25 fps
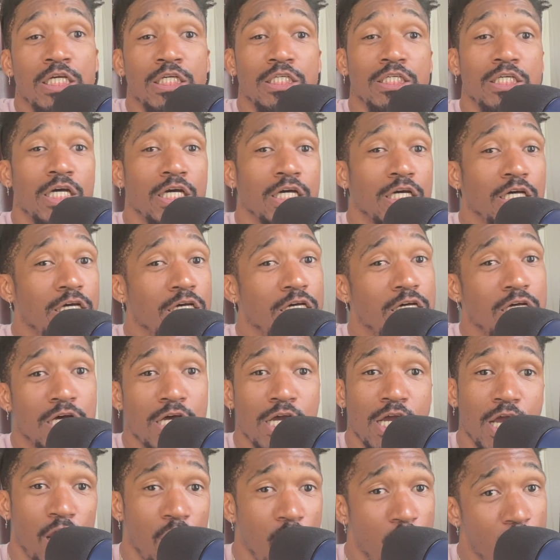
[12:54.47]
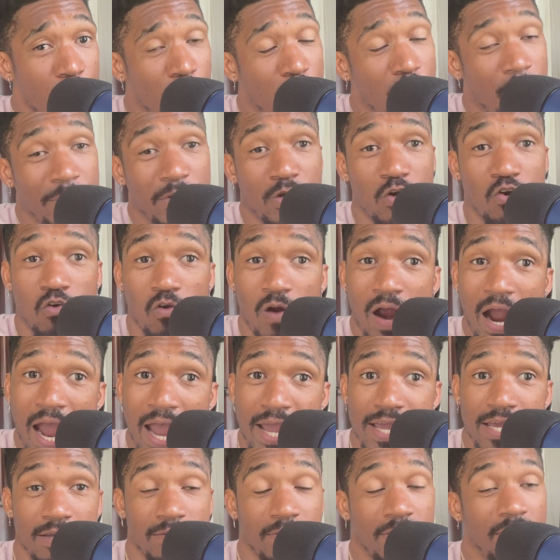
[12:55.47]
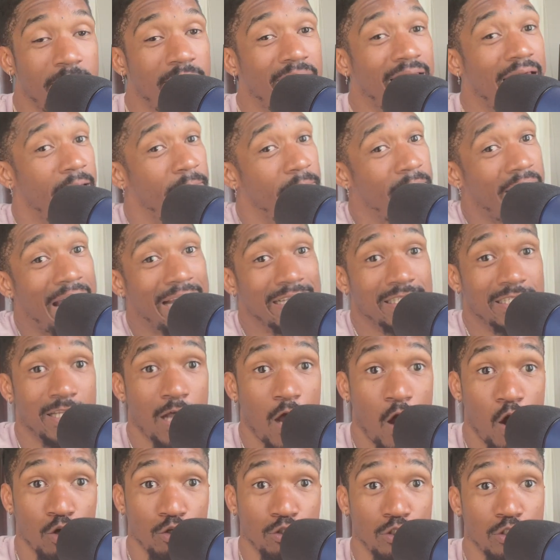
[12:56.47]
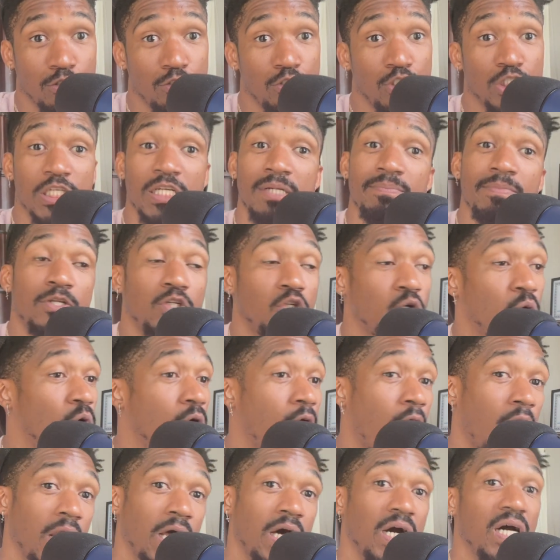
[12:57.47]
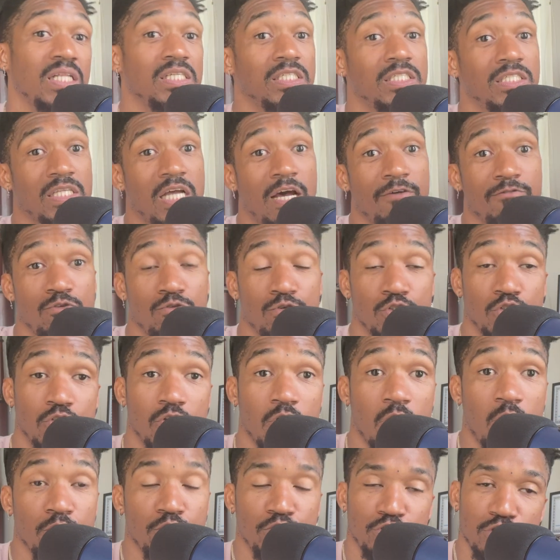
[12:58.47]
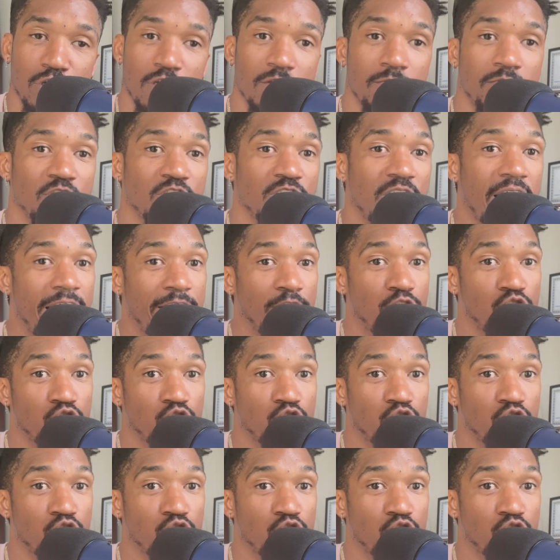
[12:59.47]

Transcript: Yeah. You're going to be crying. You're going to be like, man, I told you. You shouldn't have been doing all the other stuff you was doing. You should have stayed